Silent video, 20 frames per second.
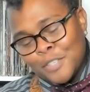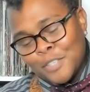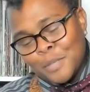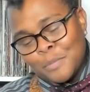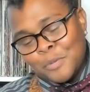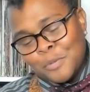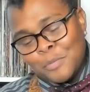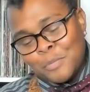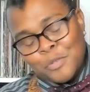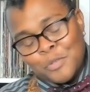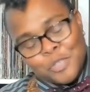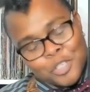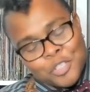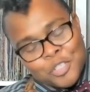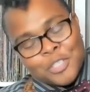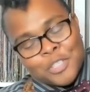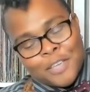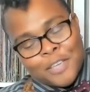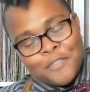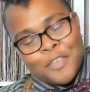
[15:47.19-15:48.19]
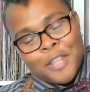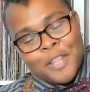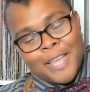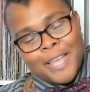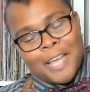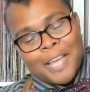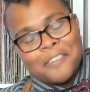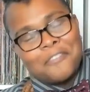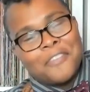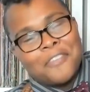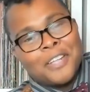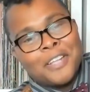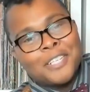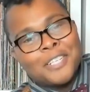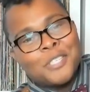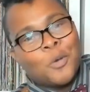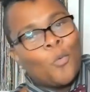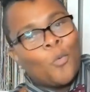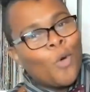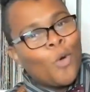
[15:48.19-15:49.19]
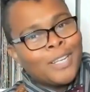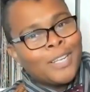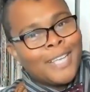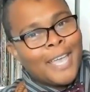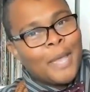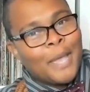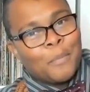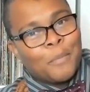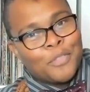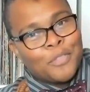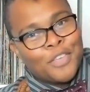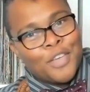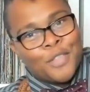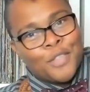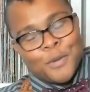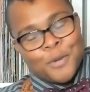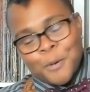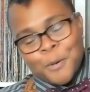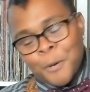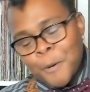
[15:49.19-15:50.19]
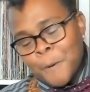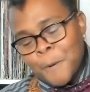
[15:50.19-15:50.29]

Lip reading: The musicians, I feel like, kind of fell into one camp or the other.